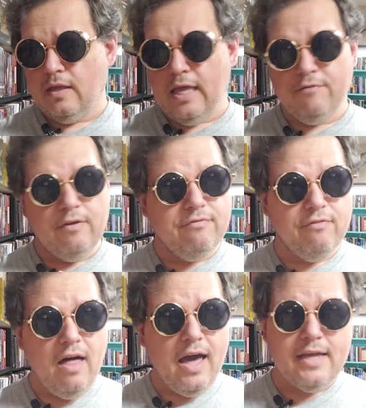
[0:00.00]
If he
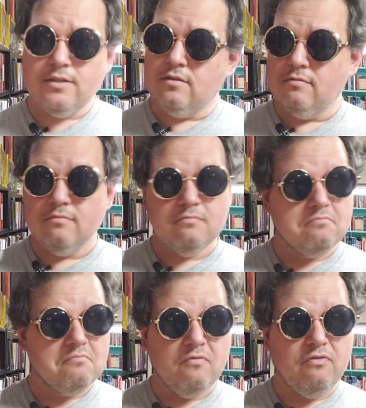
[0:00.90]
flies,
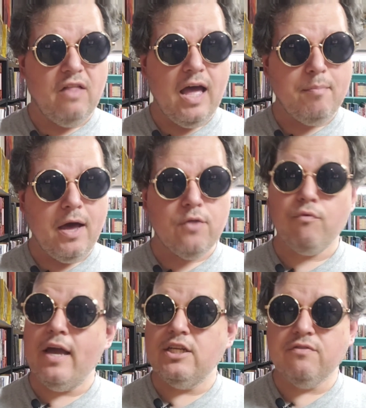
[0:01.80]
fly up out of the
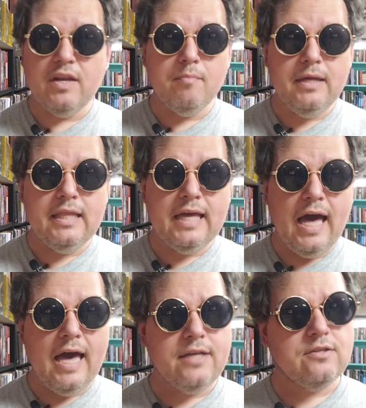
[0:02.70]
range of any melee
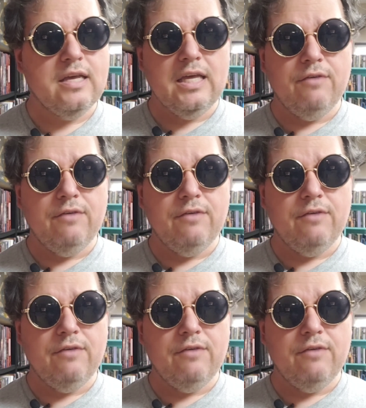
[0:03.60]
guys.